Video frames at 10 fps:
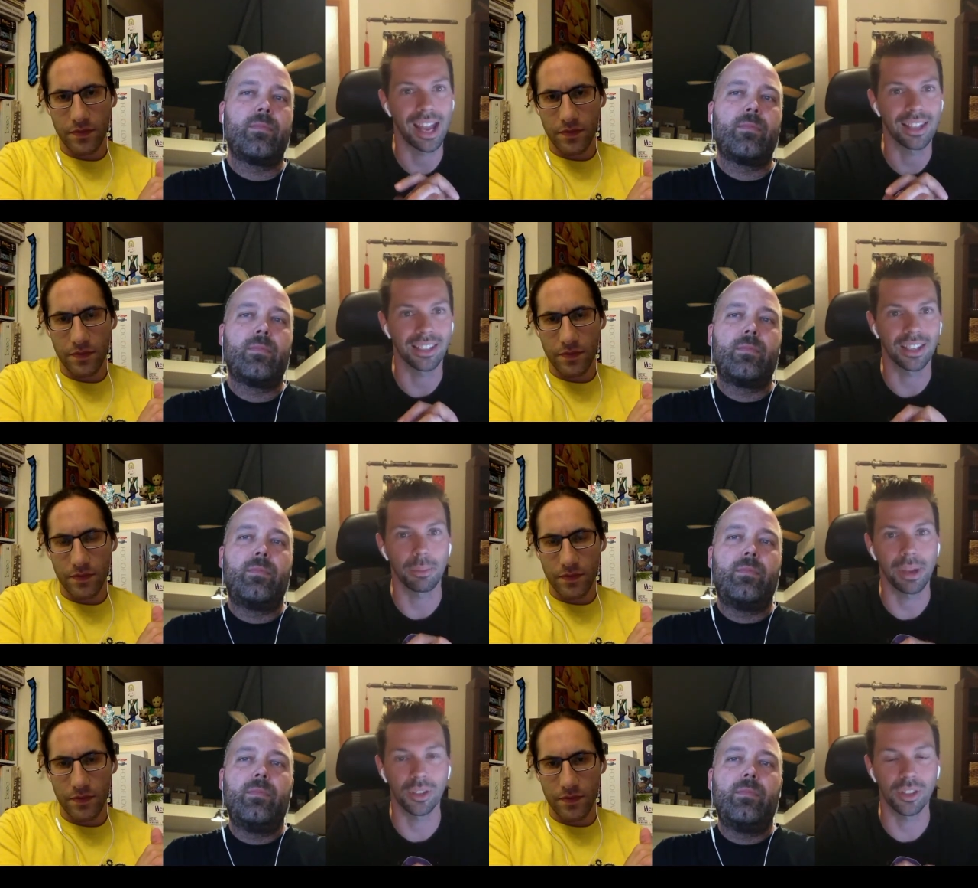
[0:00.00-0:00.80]
Speaker 1: Niantic,
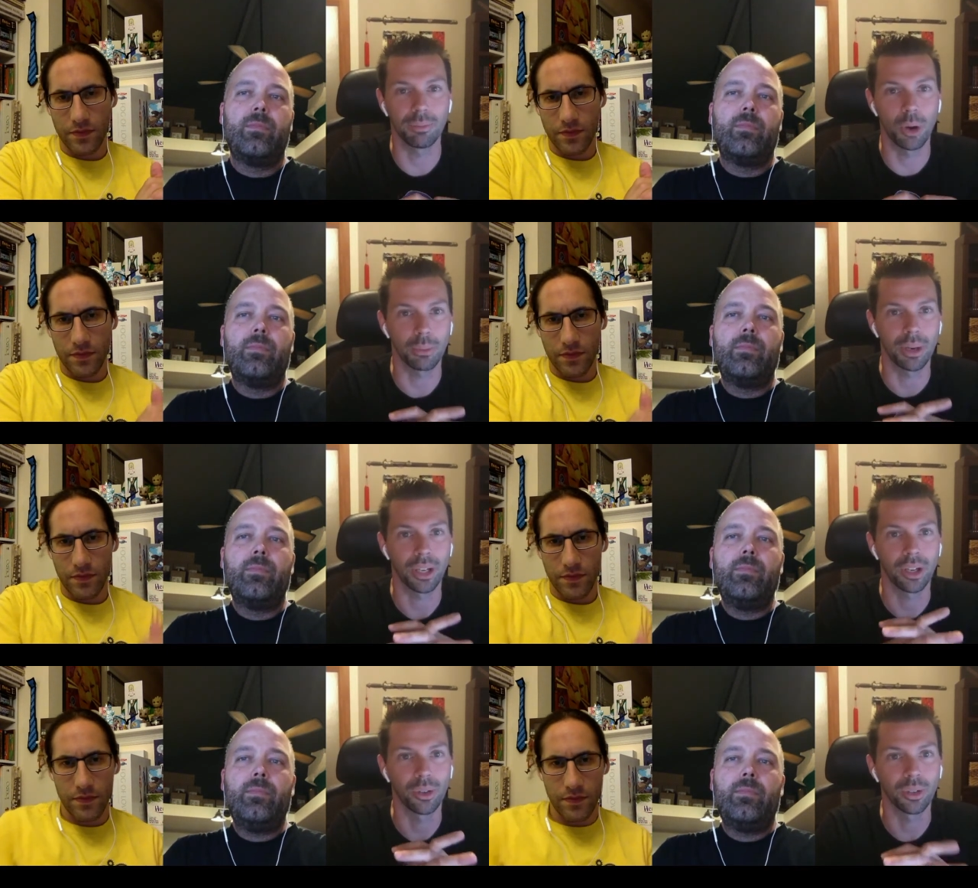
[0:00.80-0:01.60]
the makers of
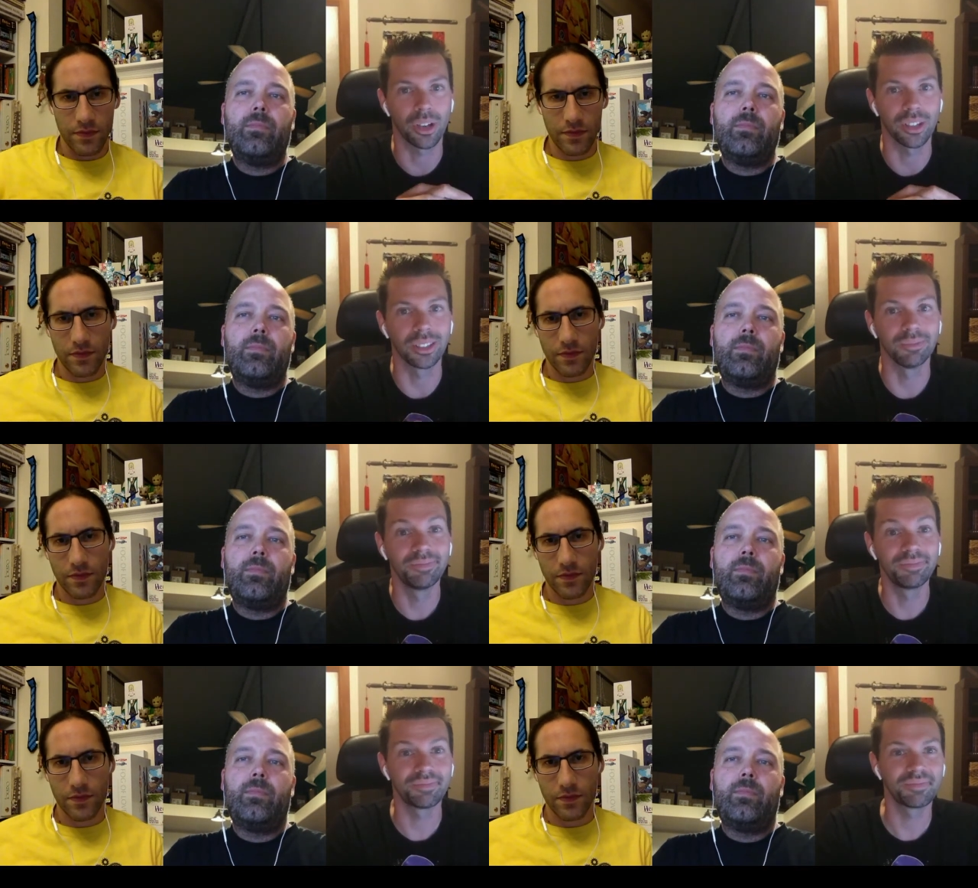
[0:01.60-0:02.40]
Pokemon Go, currently.
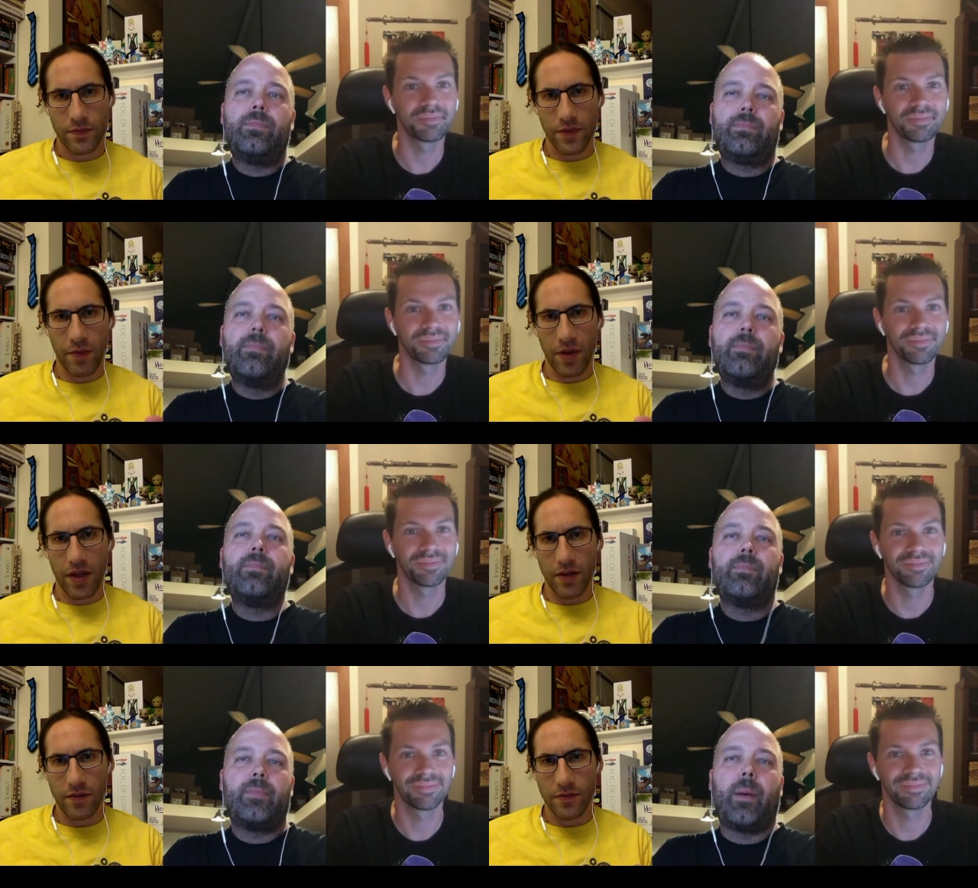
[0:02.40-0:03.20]
And
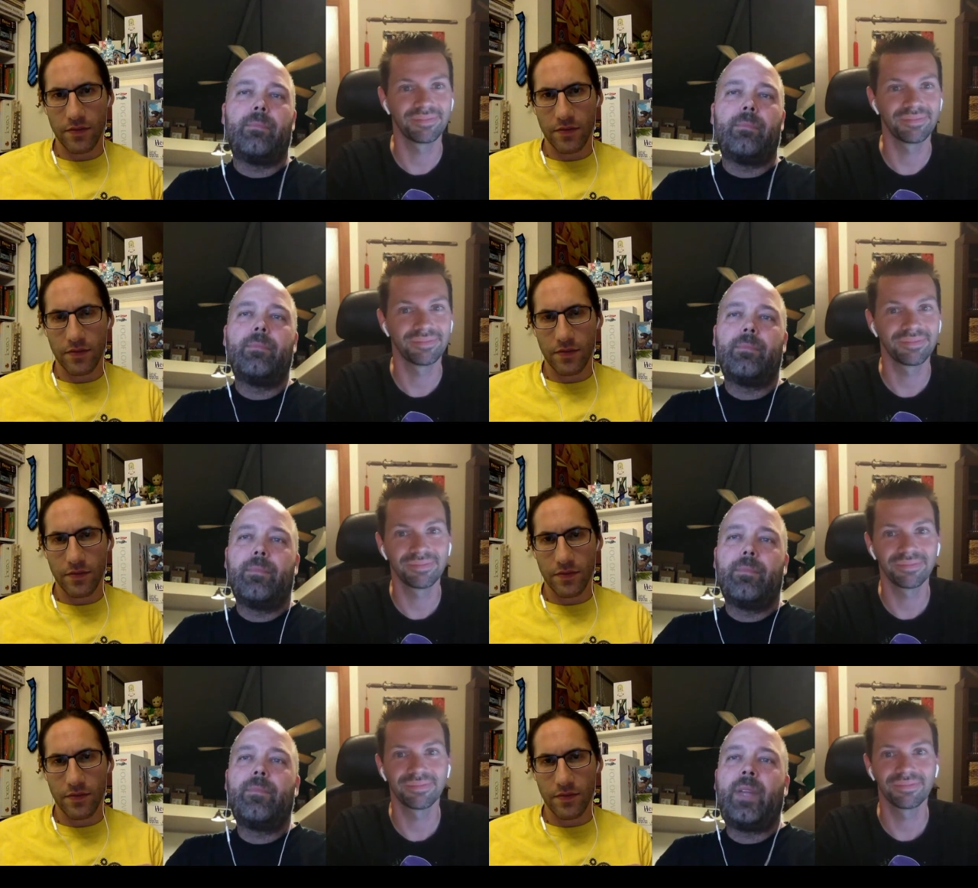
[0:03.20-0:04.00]
Manny. Yep.
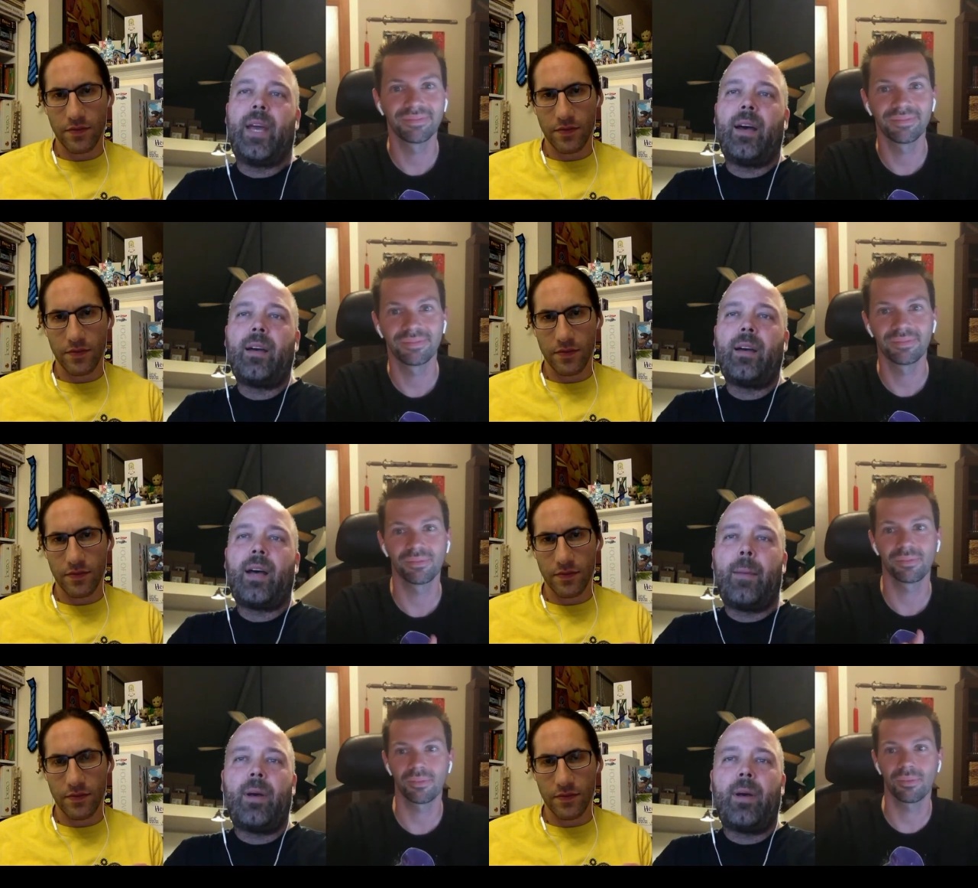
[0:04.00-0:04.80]
Yeah,
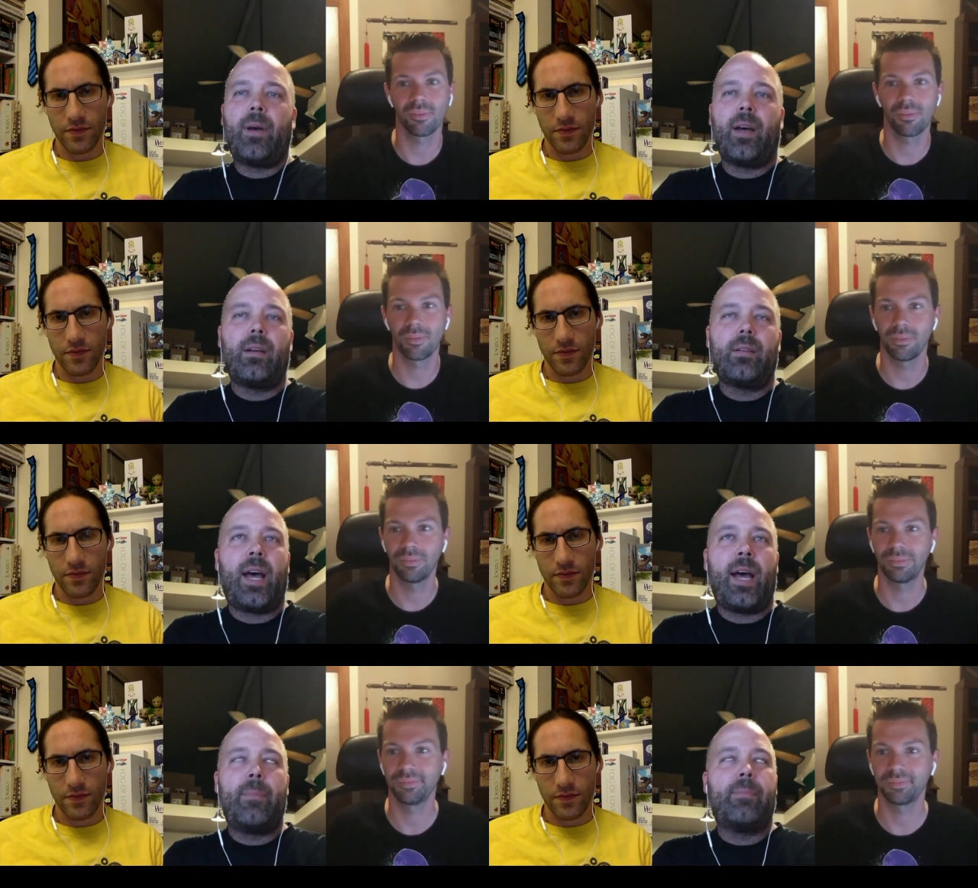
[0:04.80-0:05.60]
I'm. Uh,
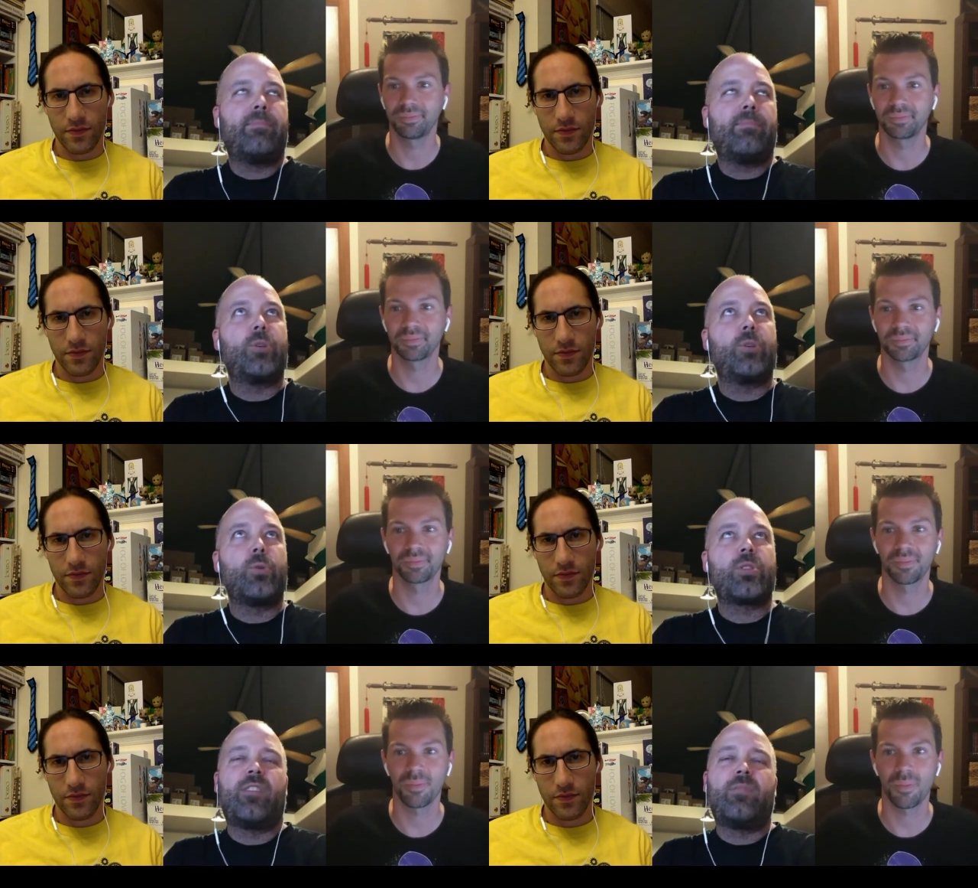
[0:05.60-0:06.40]
I
Speaker 2: do
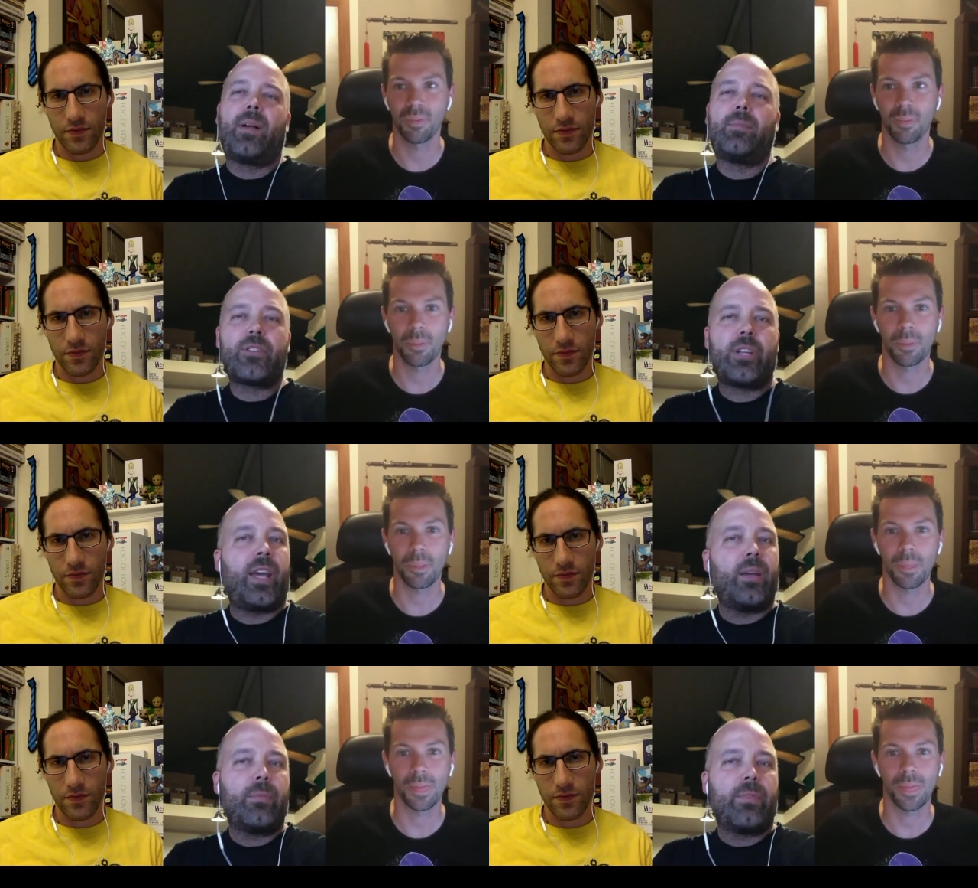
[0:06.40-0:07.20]
self-published
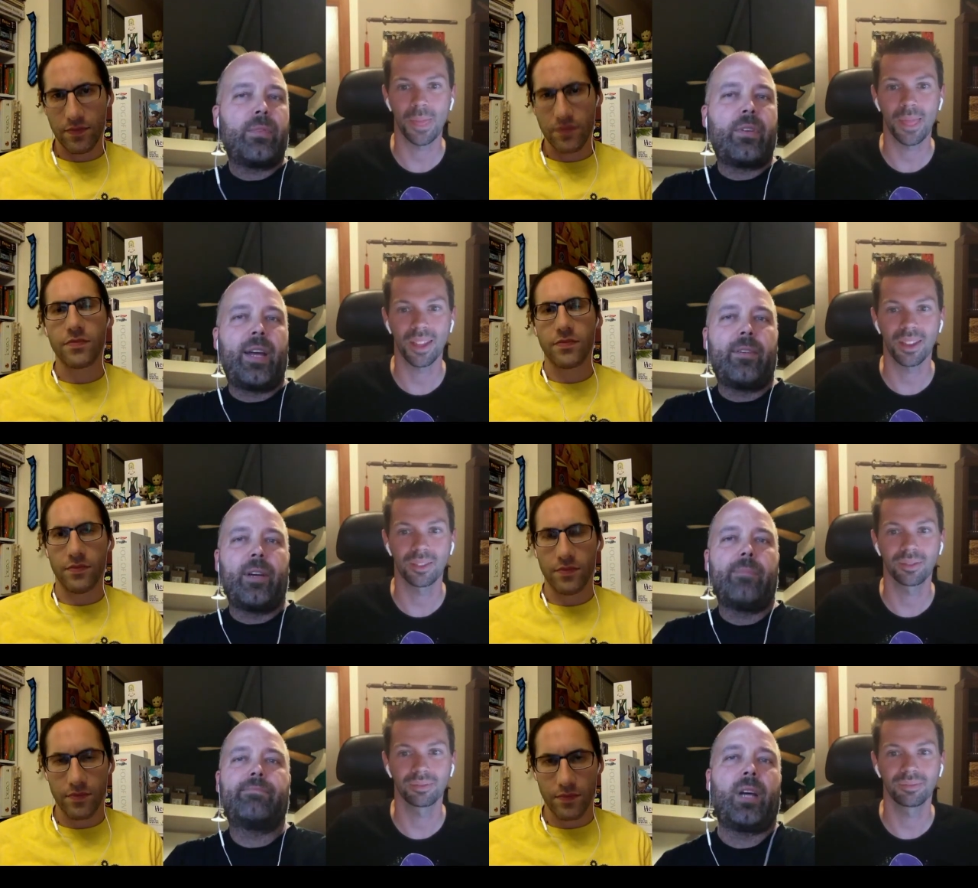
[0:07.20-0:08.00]
games. I have
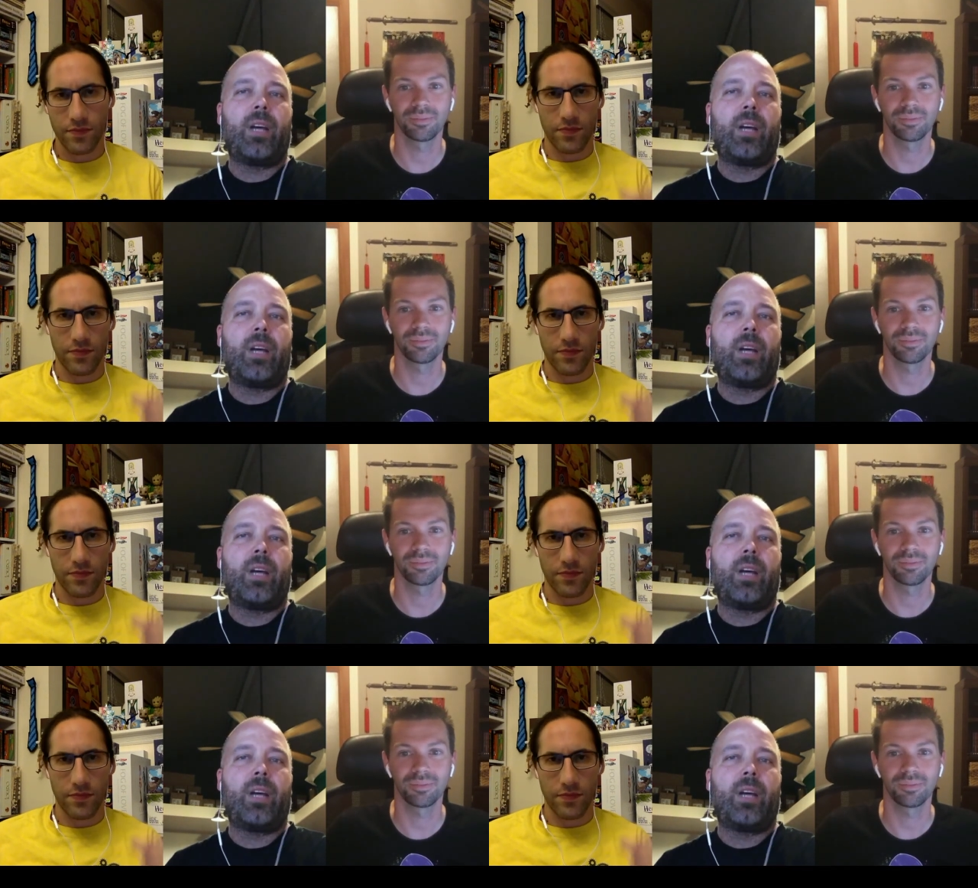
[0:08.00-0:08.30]
a, a